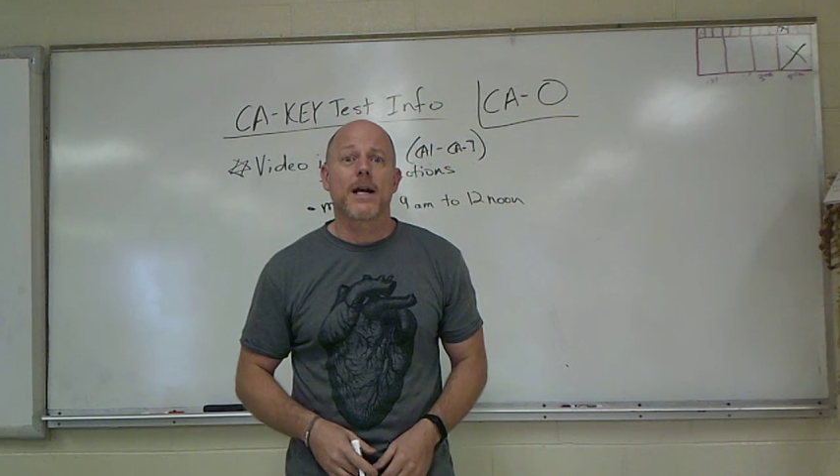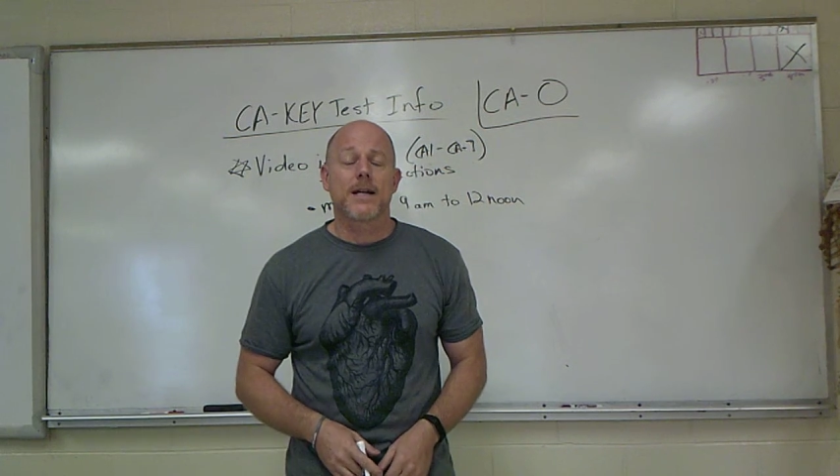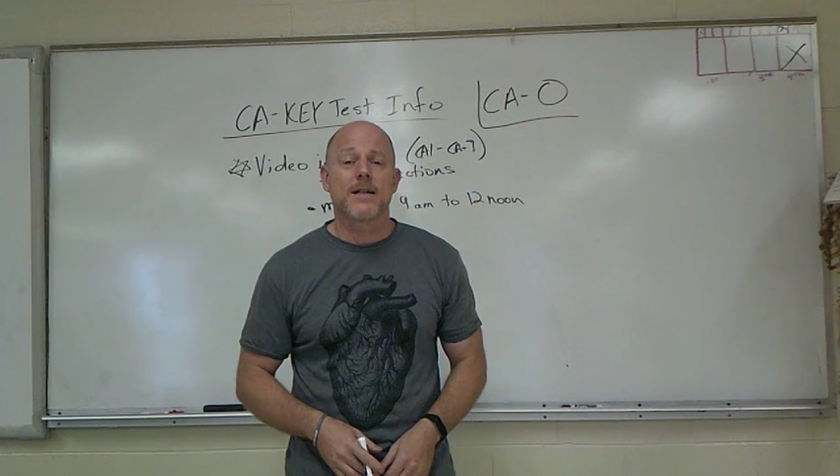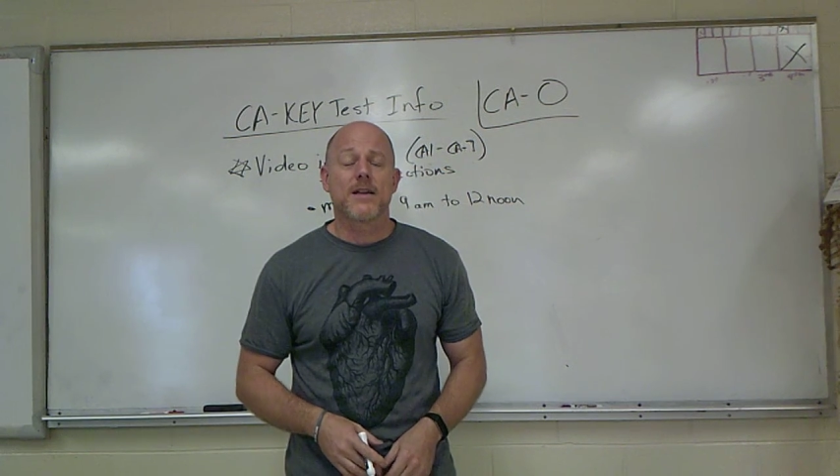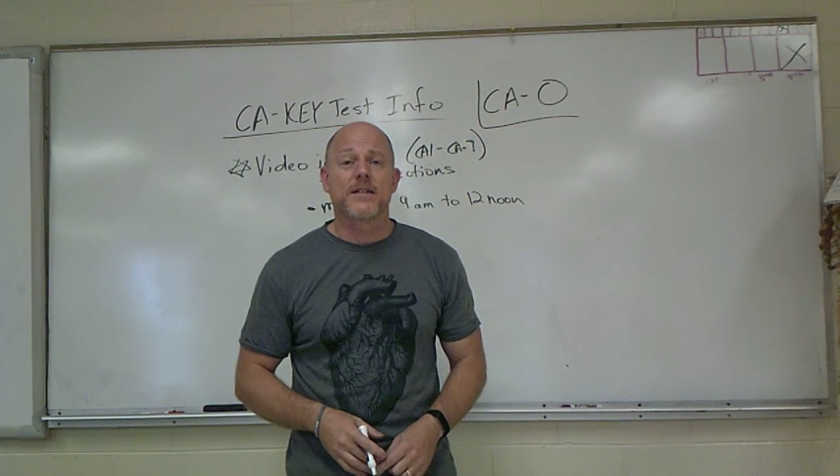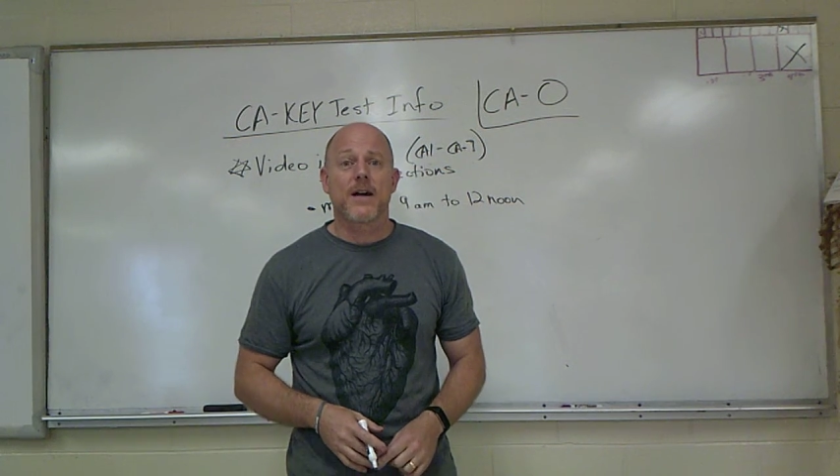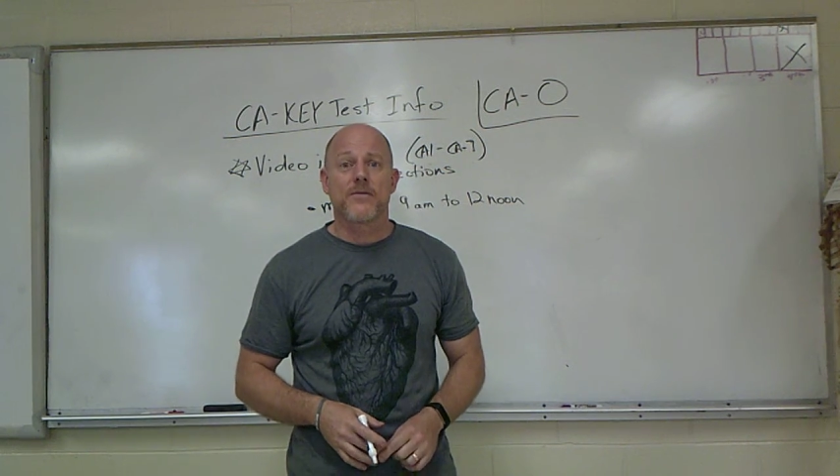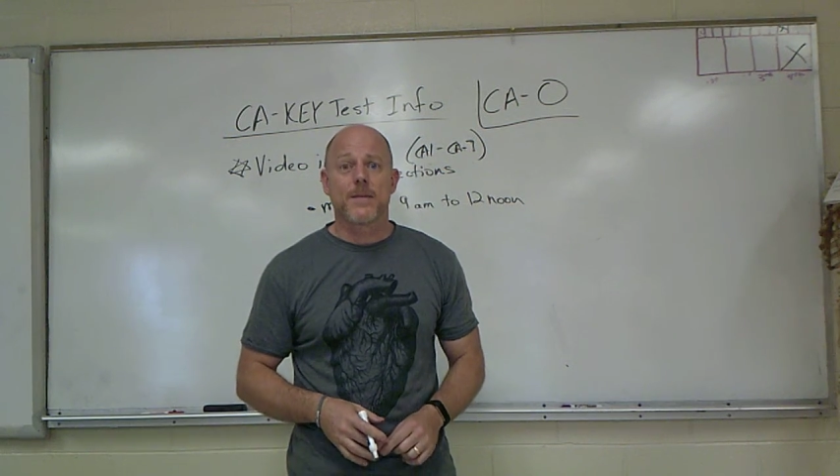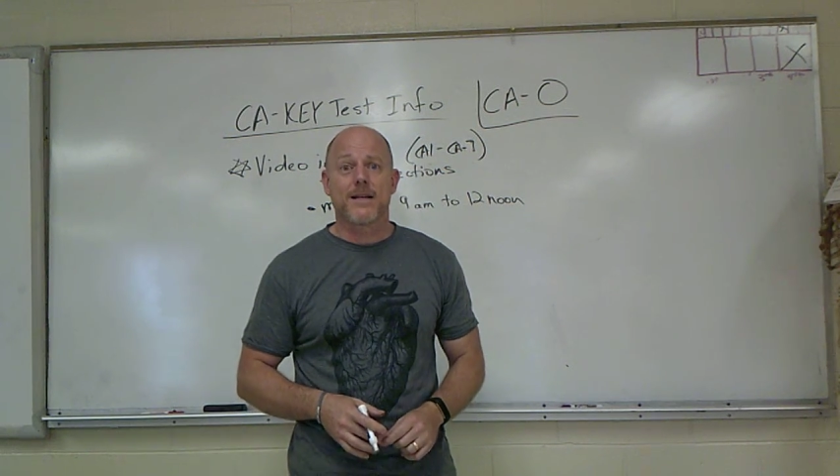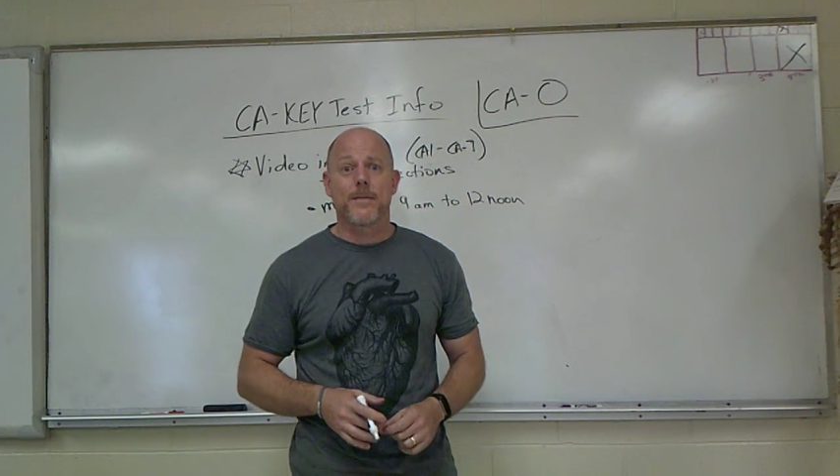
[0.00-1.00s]
out another time for
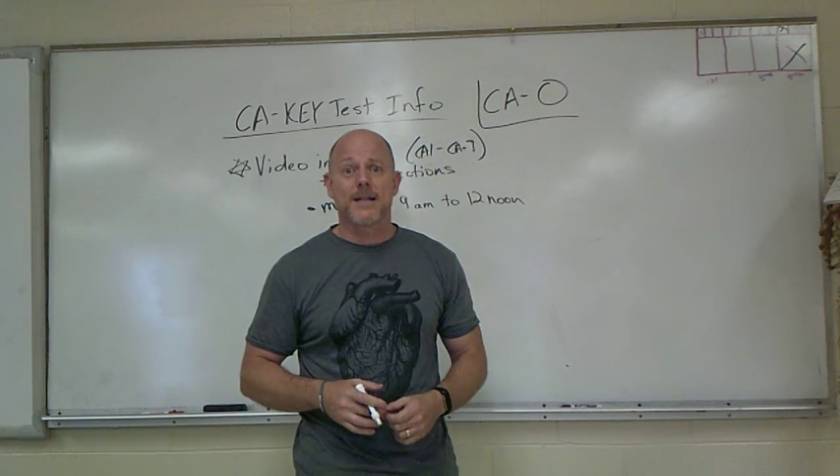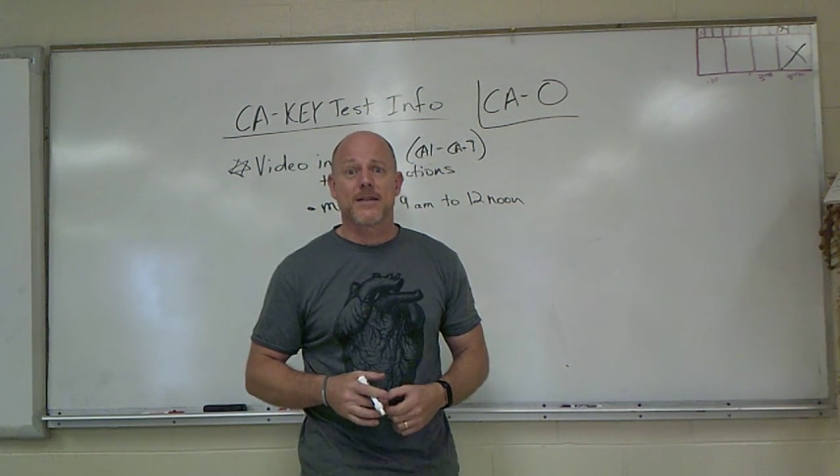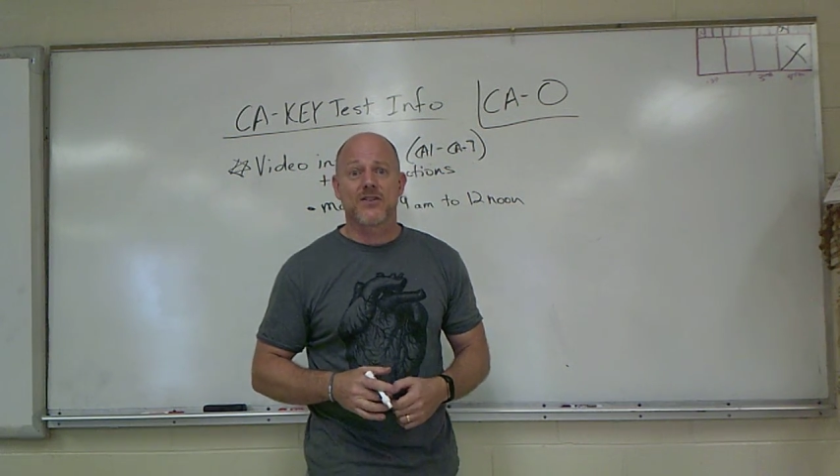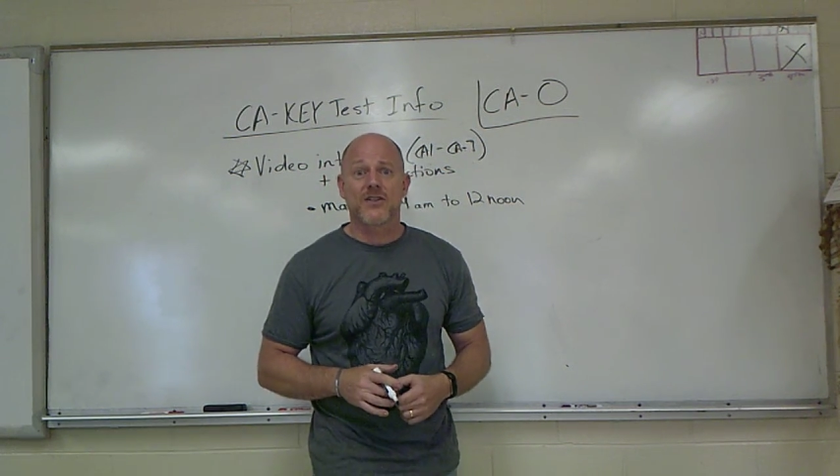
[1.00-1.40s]
me to make this